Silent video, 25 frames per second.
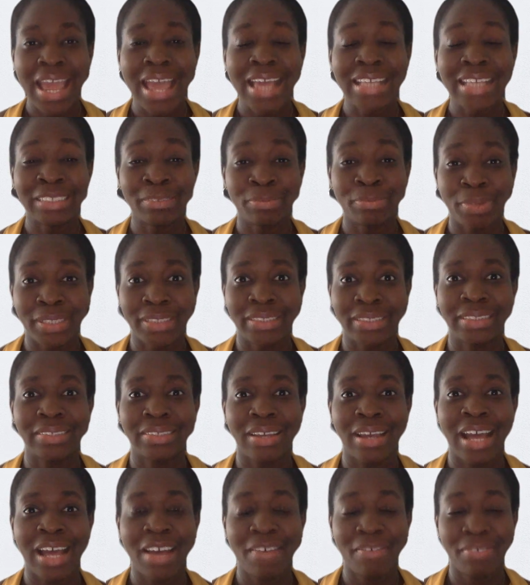it's best to
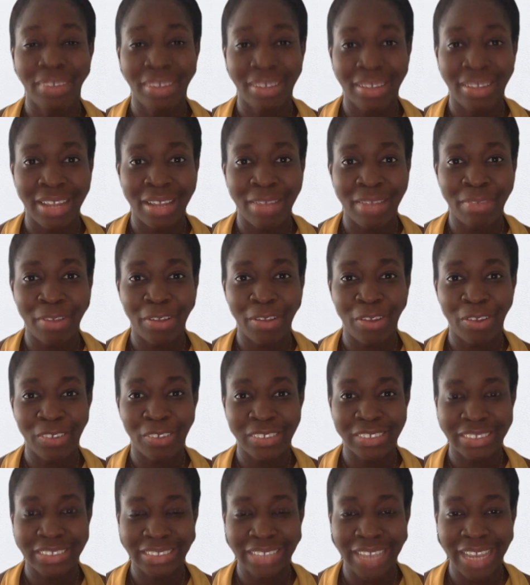have an alarm
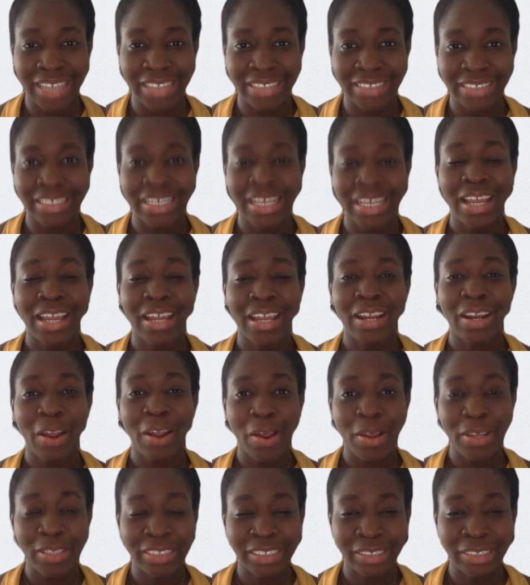clock set,
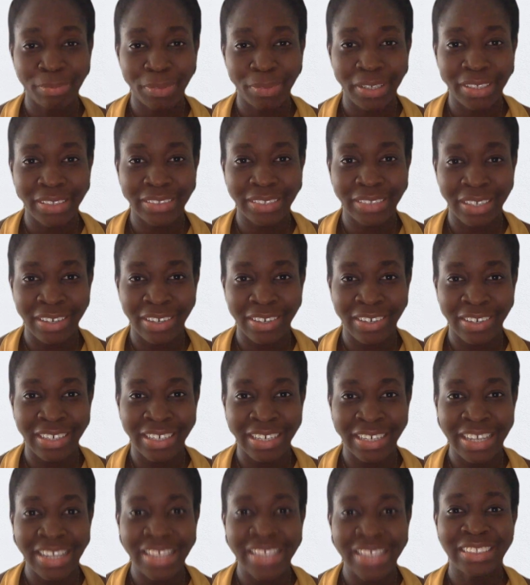go to bed
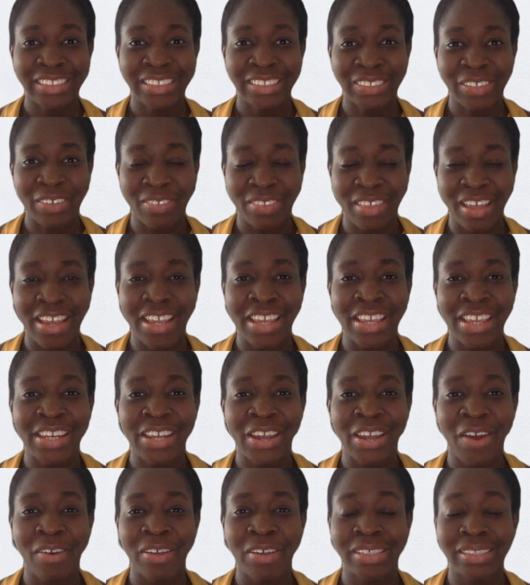early so that you
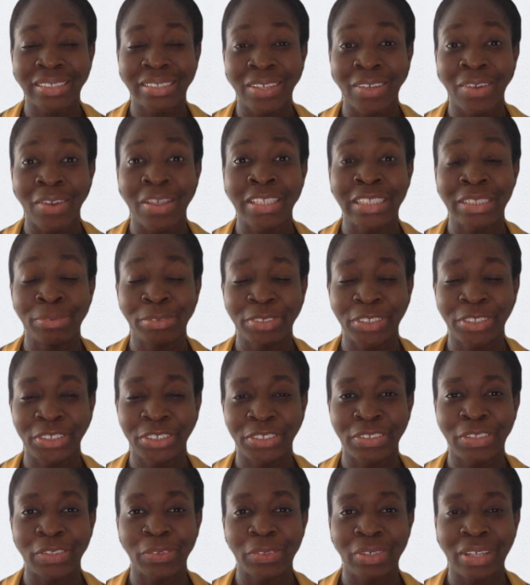know it's not going to be
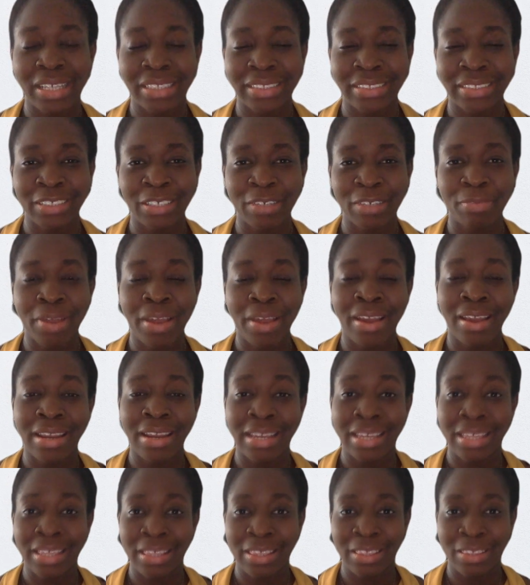struggle getting up
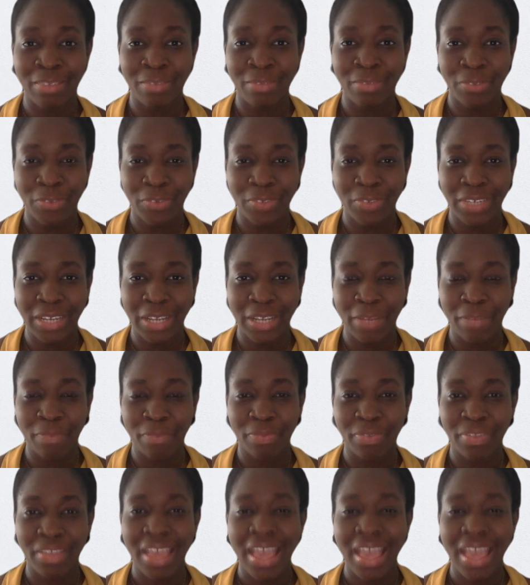early in the morning.